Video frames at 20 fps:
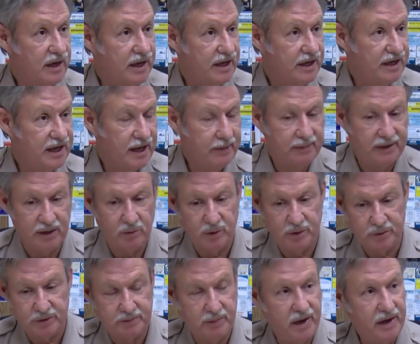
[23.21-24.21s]
I had a deputy. We
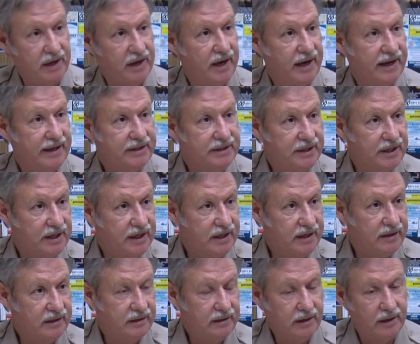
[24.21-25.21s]
responded out
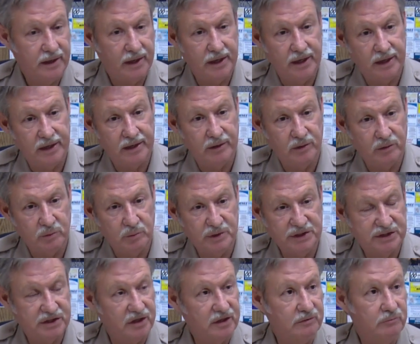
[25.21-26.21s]
there. Uh, we
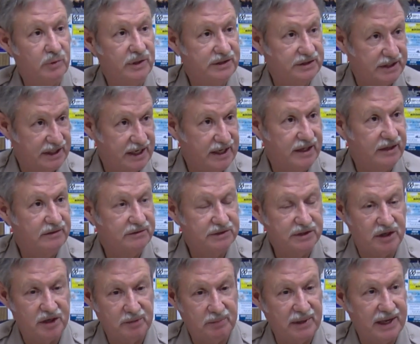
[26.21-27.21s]
started. We seen it.
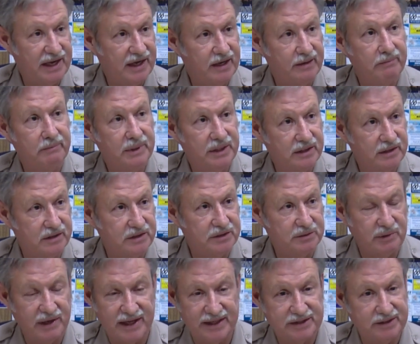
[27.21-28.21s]
Started picking up bills.
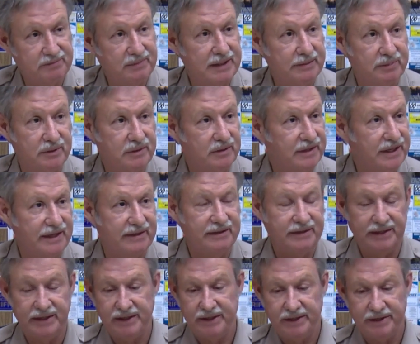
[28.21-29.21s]
We had some people that
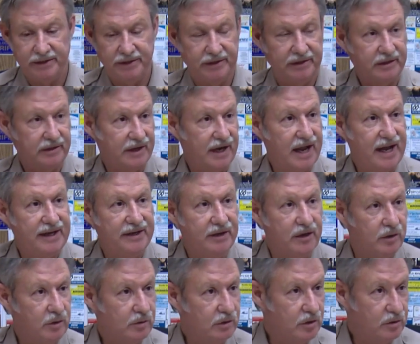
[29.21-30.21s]
you know, that I
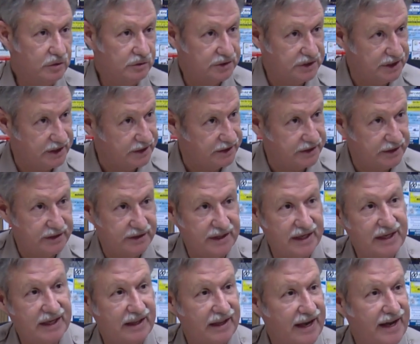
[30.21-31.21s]
know, local citizens,
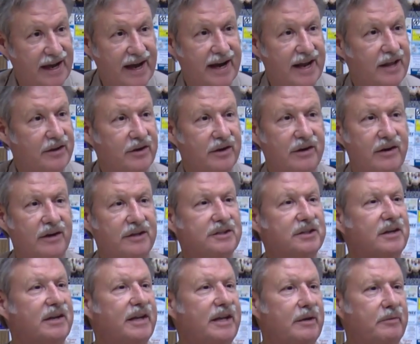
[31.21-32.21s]
they, they got out of their car,
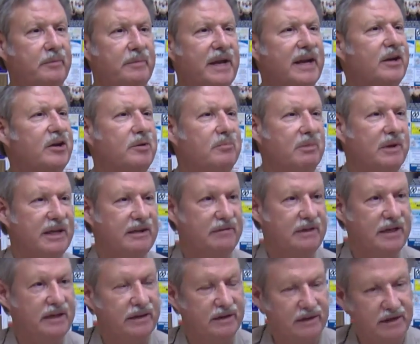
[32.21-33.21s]
started helping. They couldn't believe
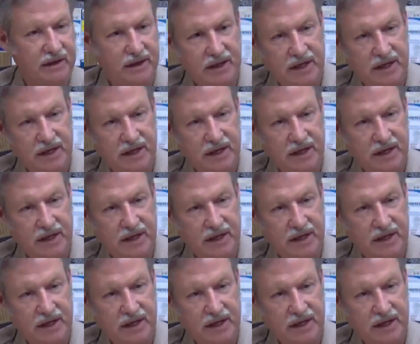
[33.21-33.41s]
it either.